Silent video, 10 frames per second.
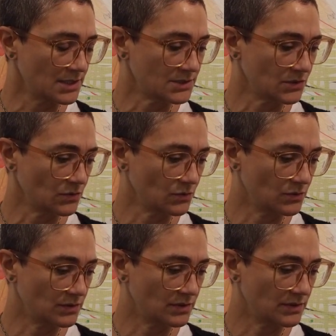so
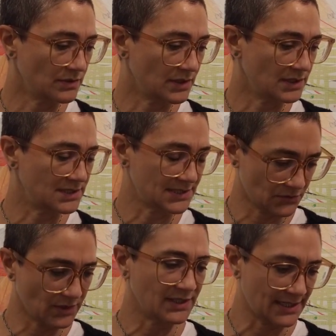the
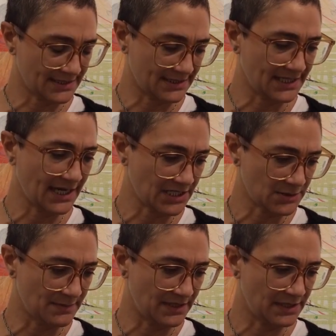Disorganized
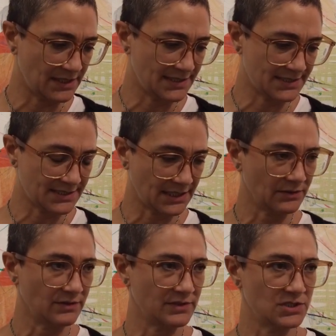Attachment is the
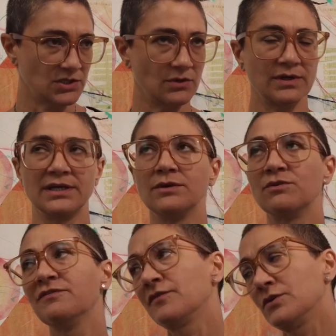title of the show, and it
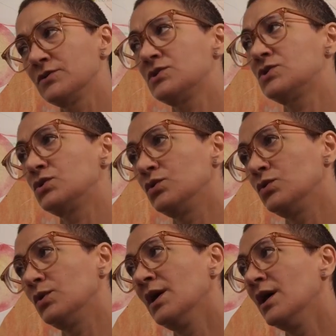refers
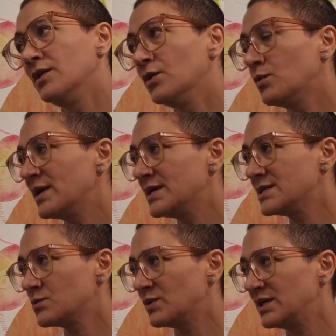to the
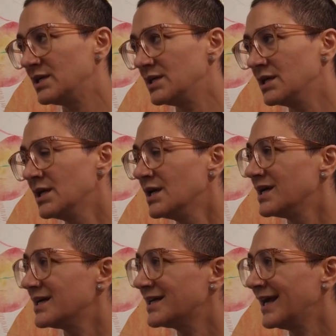ways we
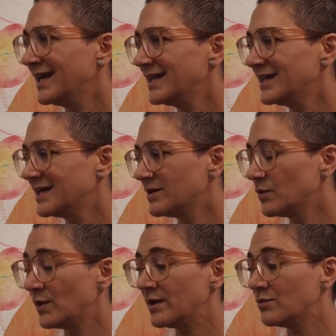can,
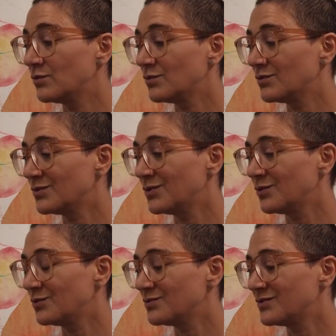
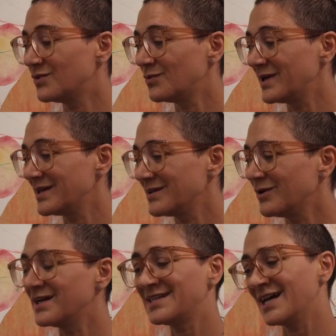
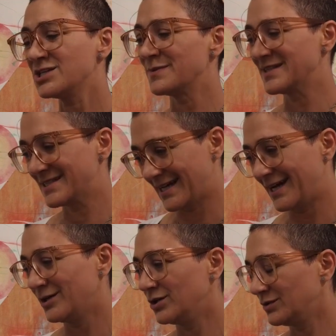well, attachment
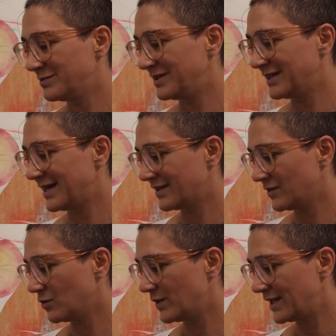style would be like
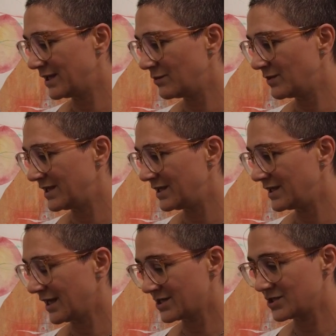the way we
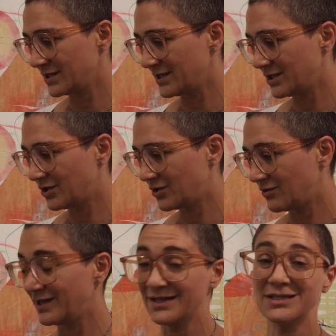actually
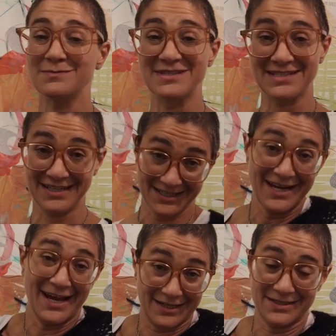create intimacy,
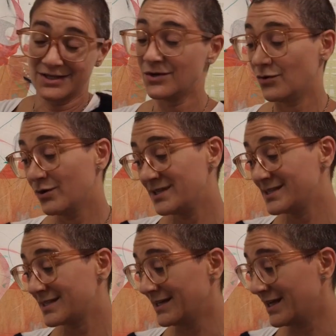connect or
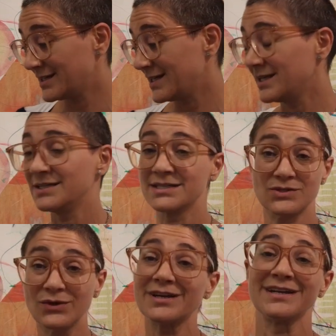disconnect. And
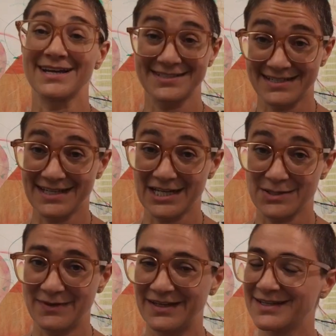disorganized
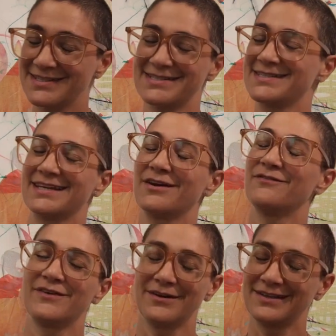attachment, this is like a
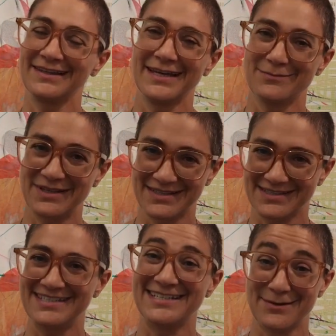very layman's
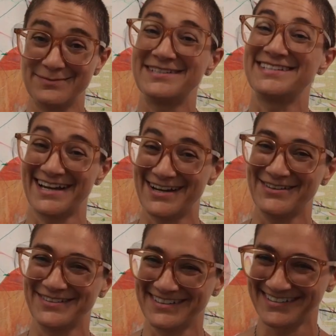dumbed
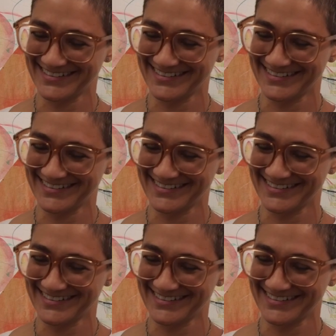down.